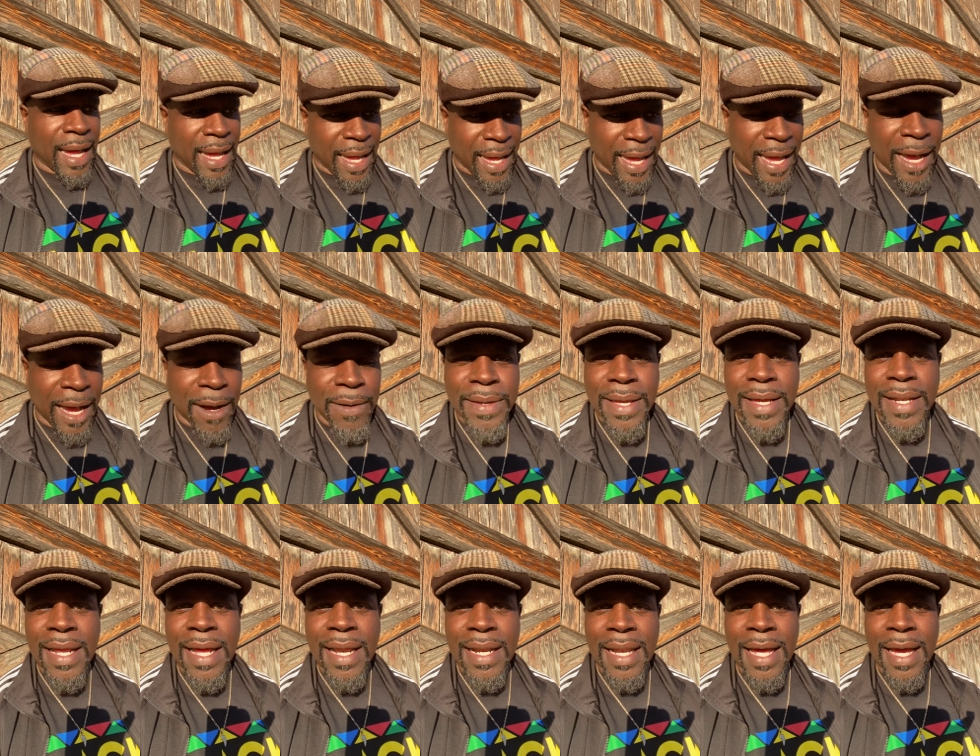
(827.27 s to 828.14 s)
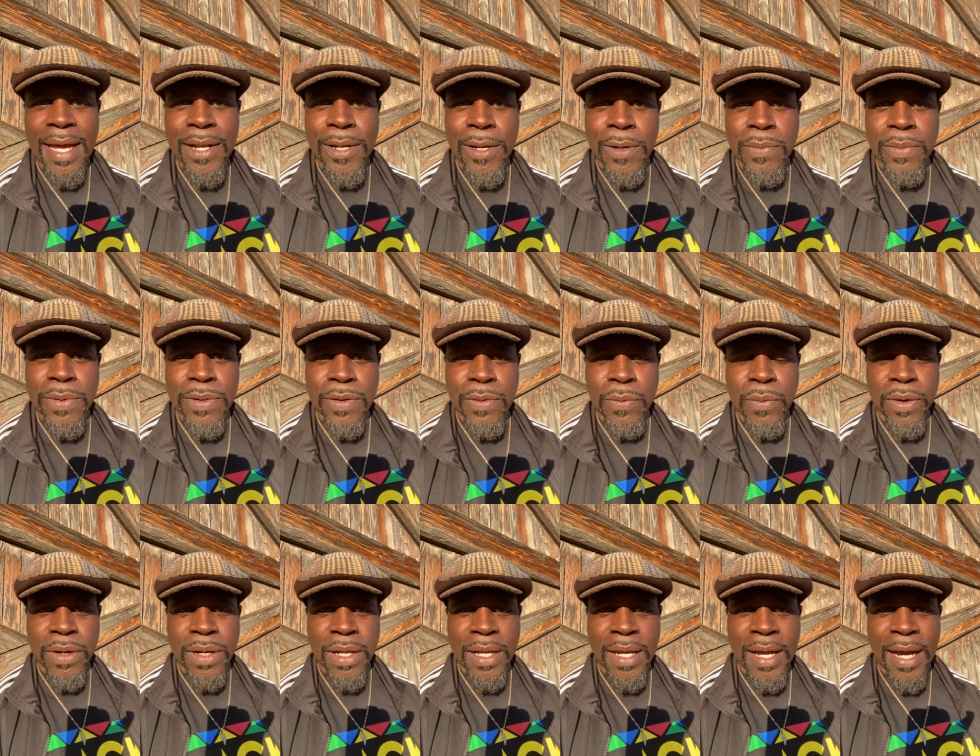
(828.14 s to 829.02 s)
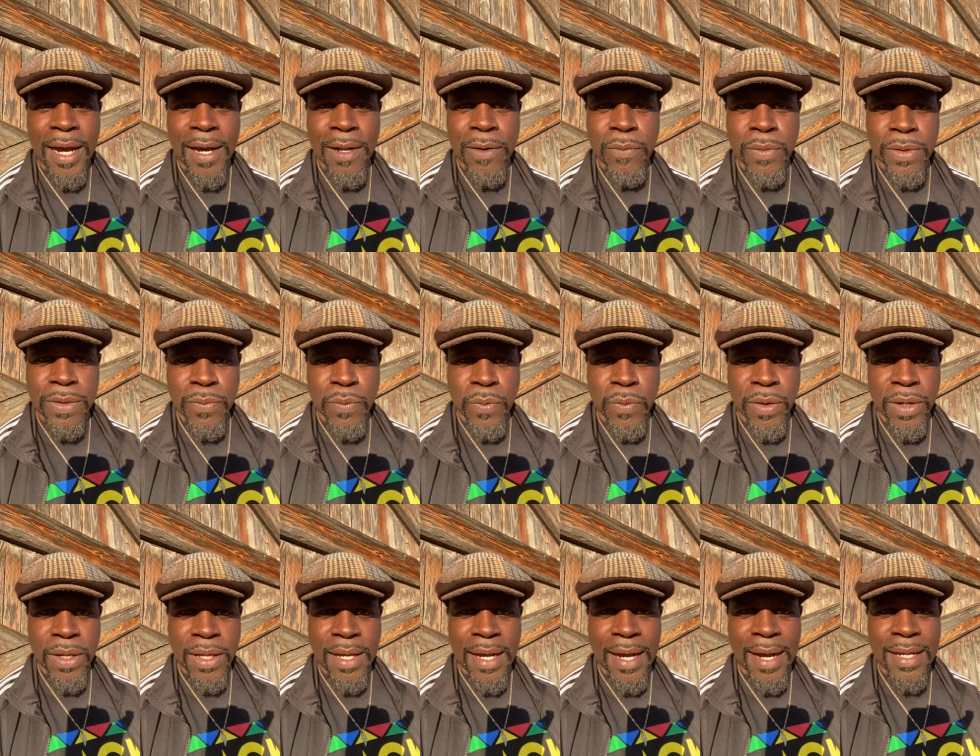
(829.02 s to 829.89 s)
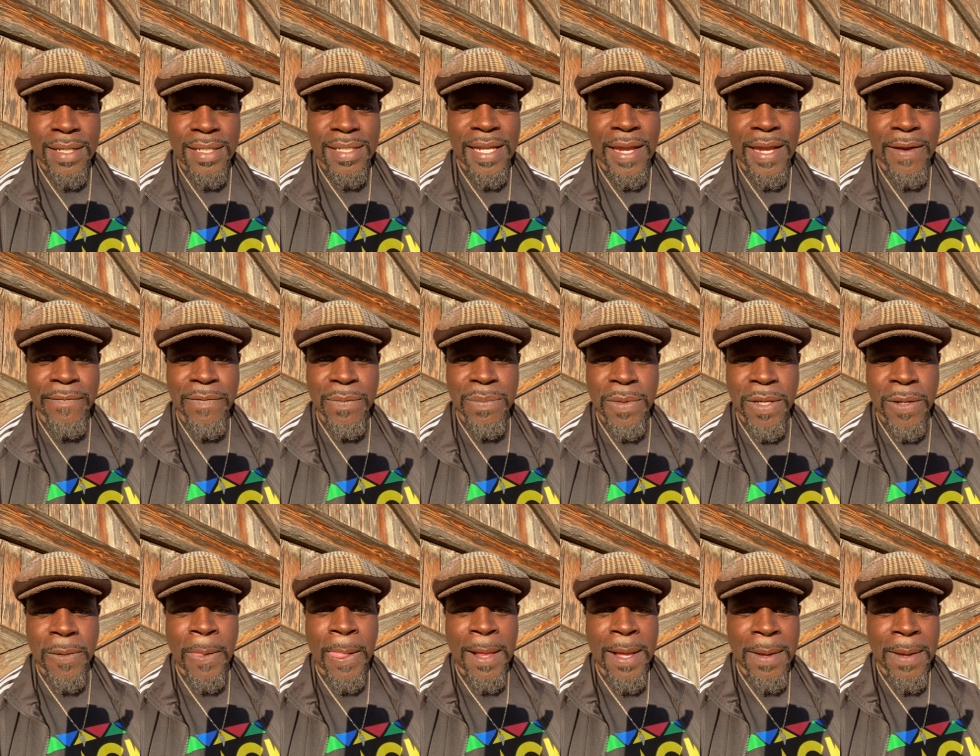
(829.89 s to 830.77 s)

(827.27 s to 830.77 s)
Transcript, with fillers: how can I line up with the word of God and what the word of God say for me?